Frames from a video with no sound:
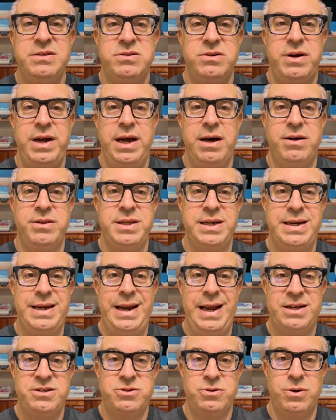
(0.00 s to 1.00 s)
are held in
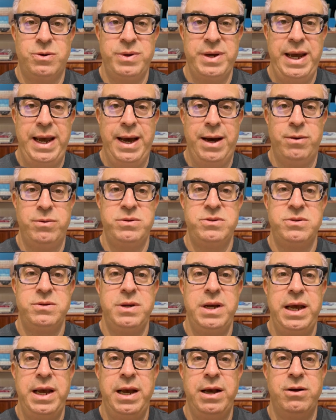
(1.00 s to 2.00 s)
an escrow account,
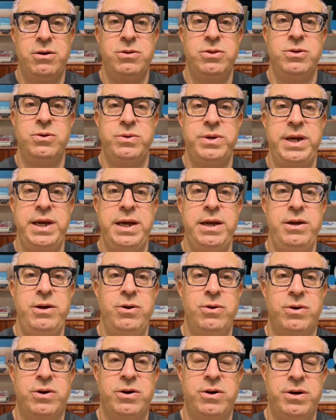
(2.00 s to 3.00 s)
including
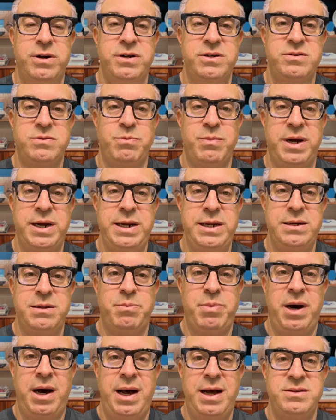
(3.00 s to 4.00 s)
your earnest money
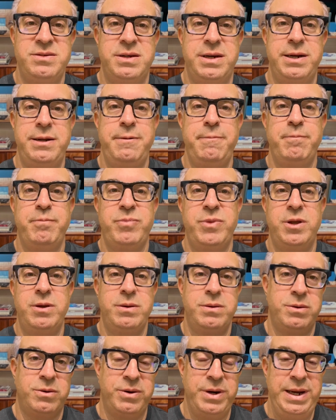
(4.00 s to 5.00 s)
deposit,
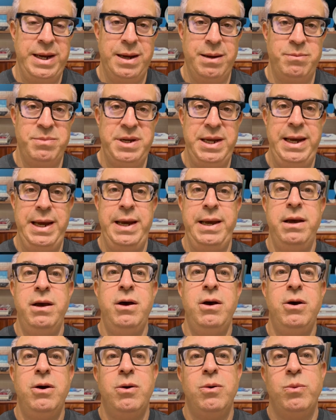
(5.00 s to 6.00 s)
or EMD,
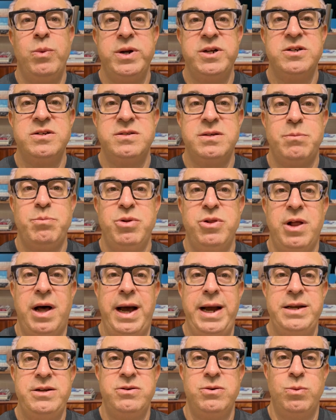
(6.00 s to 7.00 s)
which is
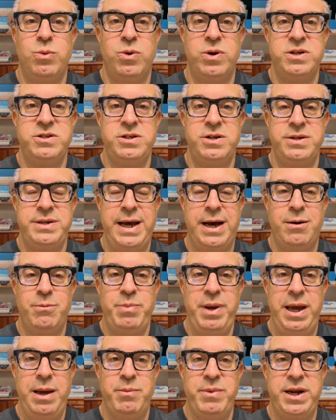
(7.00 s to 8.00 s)
applied towards your down
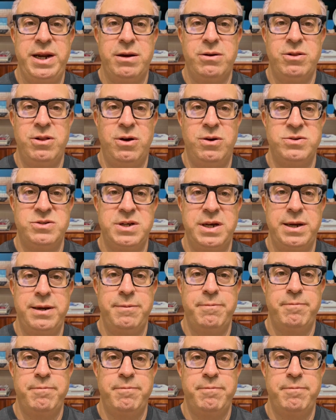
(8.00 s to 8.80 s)
payment at closing.